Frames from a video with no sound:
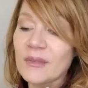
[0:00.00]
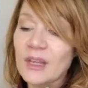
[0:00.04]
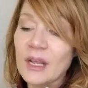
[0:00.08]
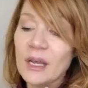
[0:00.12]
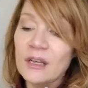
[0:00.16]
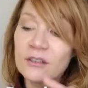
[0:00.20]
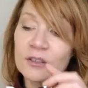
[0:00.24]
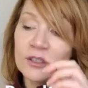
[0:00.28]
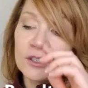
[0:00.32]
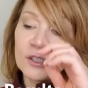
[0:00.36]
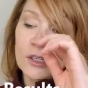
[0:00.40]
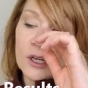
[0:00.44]

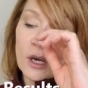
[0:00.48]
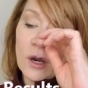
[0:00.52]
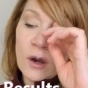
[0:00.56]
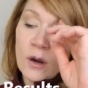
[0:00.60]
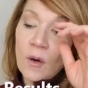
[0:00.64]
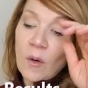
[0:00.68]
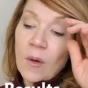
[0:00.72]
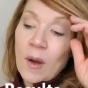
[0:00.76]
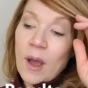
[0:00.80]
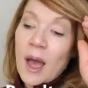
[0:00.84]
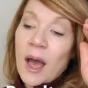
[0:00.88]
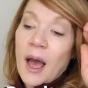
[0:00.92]

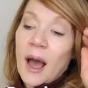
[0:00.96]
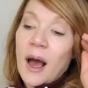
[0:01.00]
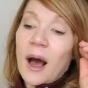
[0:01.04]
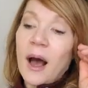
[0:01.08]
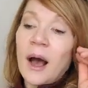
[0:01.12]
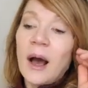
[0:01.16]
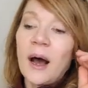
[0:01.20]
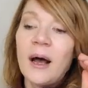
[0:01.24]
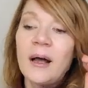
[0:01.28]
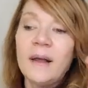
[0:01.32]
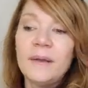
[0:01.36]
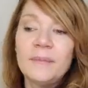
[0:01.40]
So
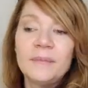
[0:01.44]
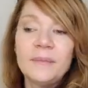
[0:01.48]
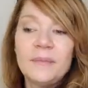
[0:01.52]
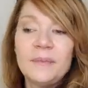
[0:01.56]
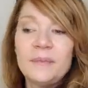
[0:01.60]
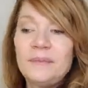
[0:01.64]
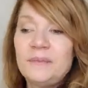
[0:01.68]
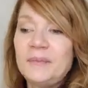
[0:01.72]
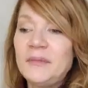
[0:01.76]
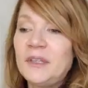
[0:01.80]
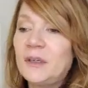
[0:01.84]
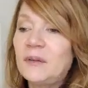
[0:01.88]

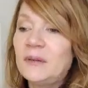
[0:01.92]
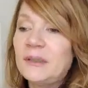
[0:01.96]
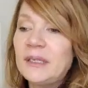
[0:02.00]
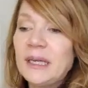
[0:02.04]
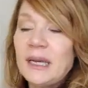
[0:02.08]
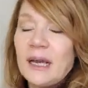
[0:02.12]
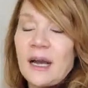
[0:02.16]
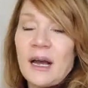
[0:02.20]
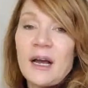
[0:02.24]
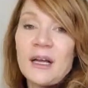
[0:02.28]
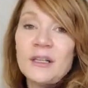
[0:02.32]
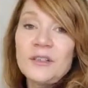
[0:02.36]
the only
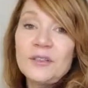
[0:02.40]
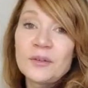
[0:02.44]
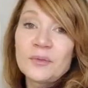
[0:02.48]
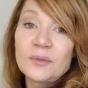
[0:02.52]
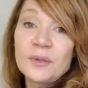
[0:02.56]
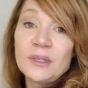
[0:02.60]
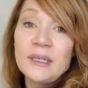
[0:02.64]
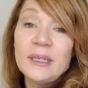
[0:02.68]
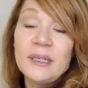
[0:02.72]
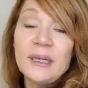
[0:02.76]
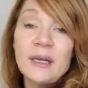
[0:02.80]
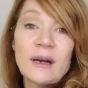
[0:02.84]
cons
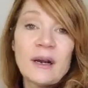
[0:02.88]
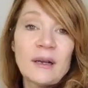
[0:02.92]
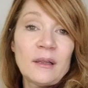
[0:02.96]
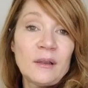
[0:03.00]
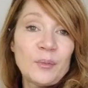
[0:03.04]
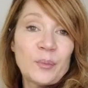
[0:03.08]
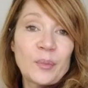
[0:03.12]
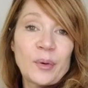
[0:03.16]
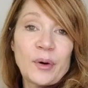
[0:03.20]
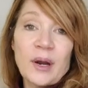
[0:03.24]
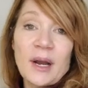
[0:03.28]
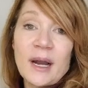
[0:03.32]
really are the
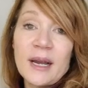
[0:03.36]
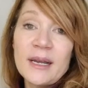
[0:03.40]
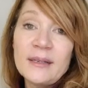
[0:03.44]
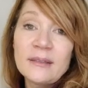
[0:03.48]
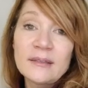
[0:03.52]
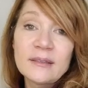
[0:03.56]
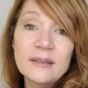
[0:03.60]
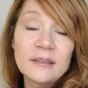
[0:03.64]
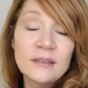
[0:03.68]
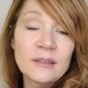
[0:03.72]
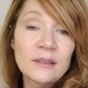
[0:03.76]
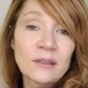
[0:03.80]

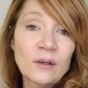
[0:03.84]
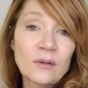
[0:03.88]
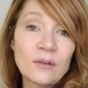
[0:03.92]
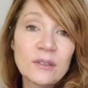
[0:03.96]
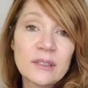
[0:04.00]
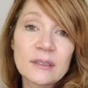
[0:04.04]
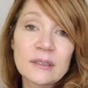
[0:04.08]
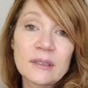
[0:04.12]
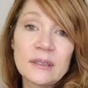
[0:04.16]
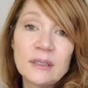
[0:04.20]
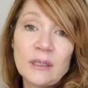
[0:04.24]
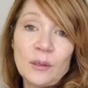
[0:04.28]
price.
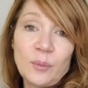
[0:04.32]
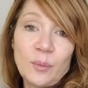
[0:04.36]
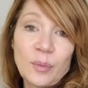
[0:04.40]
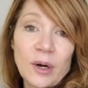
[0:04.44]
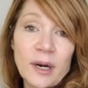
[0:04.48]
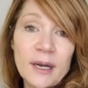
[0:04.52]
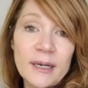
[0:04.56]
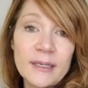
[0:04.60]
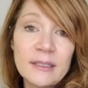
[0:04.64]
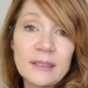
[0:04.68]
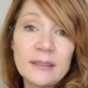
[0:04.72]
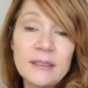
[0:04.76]
It's a little
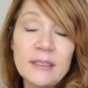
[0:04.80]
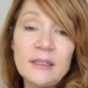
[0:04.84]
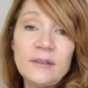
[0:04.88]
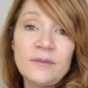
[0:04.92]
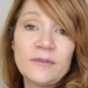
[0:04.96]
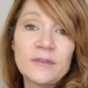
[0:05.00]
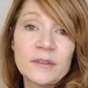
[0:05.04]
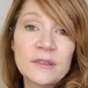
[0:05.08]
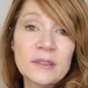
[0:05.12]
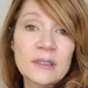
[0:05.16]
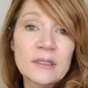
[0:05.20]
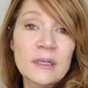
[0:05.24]
pricey
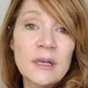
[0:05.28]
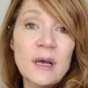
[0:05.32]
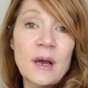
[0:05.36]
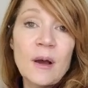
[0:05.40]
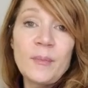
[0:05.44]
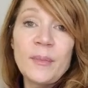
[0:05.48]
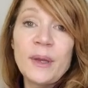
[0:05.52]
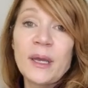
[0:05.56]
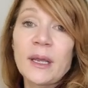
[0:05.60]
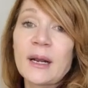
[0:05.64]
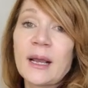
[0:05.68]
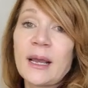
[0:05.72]
for
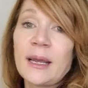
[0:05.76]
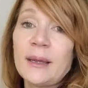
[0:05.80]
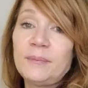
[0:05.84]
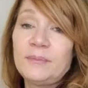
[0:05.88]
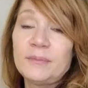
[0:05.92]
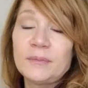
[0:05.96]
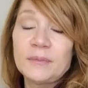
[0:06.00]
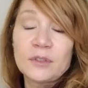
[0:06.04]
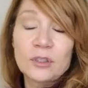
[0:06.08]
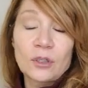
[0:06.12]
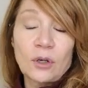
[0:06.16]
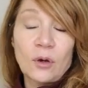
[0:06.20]
some, and I
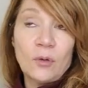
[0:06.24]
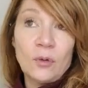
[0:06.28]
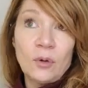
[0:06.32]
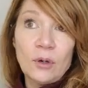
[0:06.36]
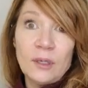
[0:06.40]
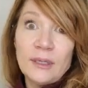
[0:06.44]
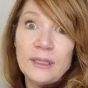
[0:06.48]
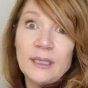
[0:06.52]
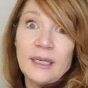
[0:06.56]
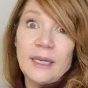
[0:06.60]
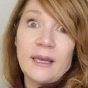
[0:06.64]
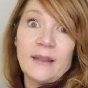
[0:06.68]

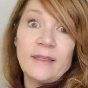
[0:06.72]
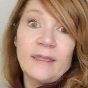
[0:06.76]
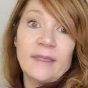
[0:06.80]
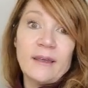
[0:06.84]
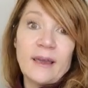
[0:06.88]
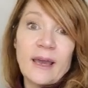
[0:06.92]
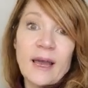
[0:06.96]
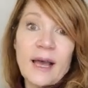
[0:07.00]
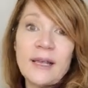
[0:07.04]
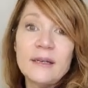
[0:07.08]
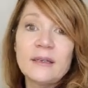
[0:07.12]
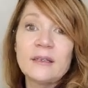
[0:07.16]
totally get
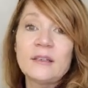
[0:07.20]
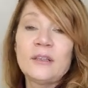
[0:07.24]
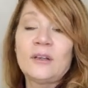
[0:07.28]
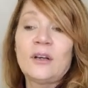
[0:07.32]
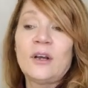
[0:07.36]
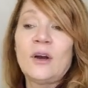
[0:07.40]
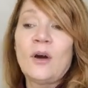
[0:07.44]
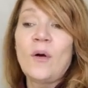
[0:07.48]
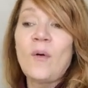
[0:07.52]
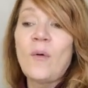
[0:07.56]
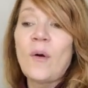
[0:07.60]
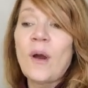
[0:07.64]
that,
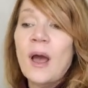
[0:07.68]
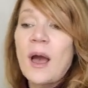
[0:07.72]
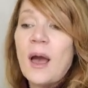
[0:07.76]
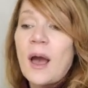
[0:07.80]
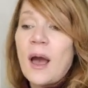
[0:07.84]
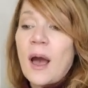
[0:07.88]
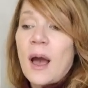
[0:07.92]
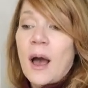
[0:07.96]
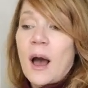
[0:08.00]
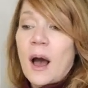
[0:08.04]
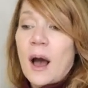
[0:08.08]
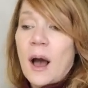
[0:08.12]

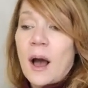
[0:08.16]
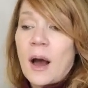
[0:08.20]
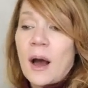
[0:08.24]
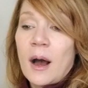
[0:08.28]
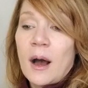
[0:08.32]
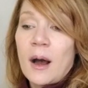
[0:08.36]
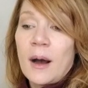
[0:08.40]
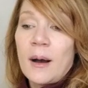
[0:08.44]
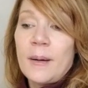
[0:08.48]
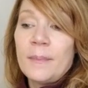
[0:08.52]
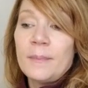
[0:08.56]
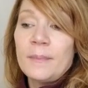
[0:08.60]

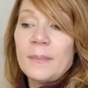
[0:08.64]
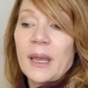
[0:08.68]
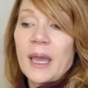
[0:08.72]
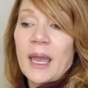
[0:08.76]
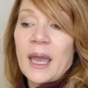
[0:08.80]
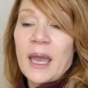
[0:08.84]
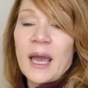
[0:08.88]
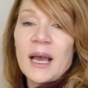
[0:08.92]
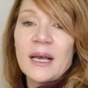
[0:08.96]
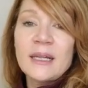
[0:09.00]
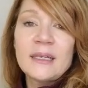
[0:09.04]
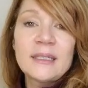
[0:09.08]

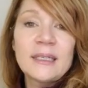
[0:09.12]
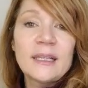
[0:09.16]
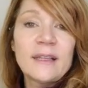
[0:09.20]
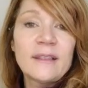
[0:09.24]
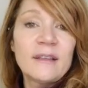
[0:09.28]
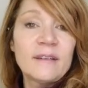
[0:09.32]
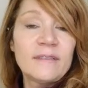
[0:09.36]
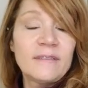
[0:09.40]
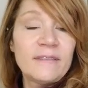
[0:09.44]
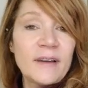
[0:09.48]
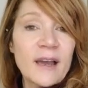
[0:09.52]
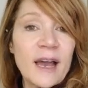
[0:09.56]
and
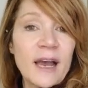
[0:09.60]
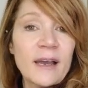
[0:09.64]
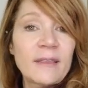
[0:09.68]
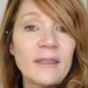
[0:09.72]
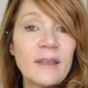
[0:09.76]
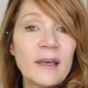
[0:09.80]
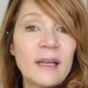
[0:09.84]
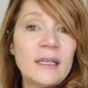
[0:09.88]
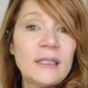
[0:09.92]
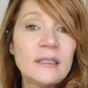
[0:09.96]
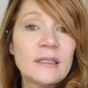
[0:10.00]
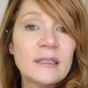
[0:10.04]
the fact
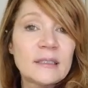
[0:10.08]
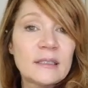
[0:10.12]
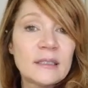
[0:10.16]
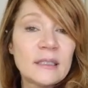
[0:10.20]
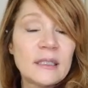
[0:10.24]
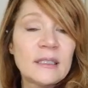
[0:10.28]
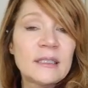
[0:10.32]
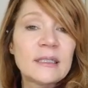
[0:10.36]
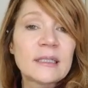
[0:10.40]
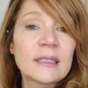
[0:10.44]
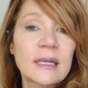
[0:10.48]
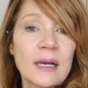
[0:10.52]
that
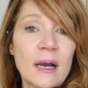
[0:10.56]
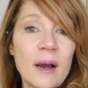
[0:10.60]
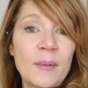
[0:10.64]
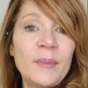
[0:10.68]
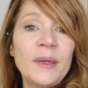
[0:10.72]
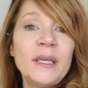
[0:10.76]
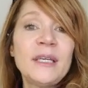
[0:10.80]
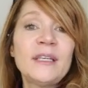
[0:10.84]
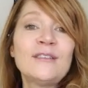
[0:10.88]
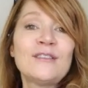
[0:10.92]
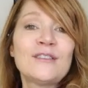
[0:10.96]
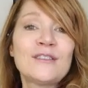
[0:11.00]
it's
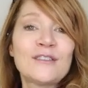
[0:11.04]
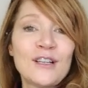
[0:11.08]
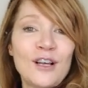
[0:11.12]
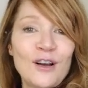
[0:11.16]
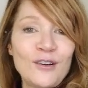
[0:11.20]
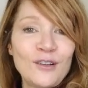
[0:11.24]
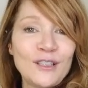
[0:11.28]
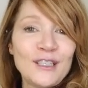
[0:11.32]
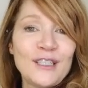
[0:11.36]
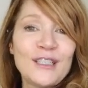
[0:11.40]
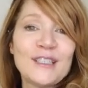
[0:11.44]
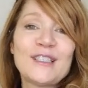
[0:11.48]
coming in
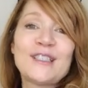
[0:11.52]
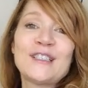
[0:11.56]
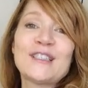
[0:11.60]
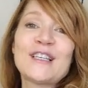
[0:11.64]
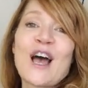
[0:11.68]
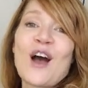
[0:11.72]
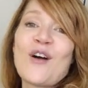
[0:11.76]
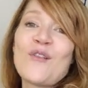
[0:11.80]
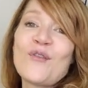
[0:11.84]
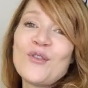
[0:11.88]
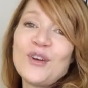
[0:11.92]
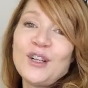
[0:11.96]
slowly. It's
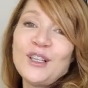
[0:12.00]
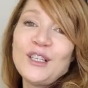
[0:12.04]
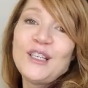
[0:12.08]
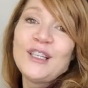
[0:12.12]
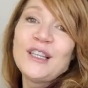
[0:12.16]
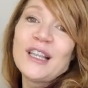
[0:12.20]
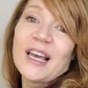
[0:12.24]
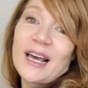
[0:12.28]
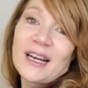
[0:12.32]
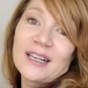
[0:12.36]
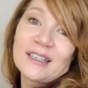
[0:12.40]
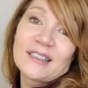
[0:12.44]
not really
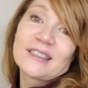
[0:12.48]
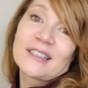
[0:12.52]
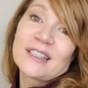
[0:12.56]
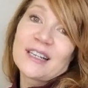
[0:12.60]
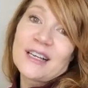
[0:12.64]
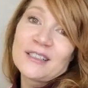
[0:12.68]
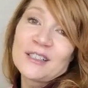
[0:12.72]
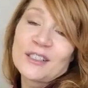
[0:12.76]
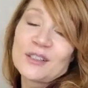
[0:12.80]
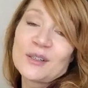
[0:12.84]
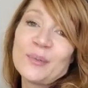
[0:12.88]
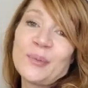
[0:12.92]
that
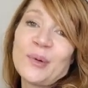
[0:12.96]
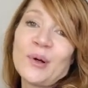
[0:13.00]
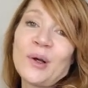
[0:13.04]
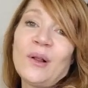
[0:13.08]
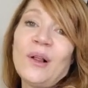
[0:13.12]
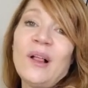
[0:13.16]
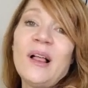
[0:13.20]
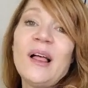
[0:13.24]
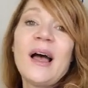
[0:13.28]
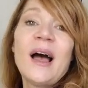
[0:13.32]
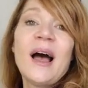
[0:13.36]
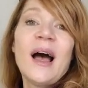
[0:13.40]

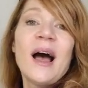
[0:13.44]
accessible.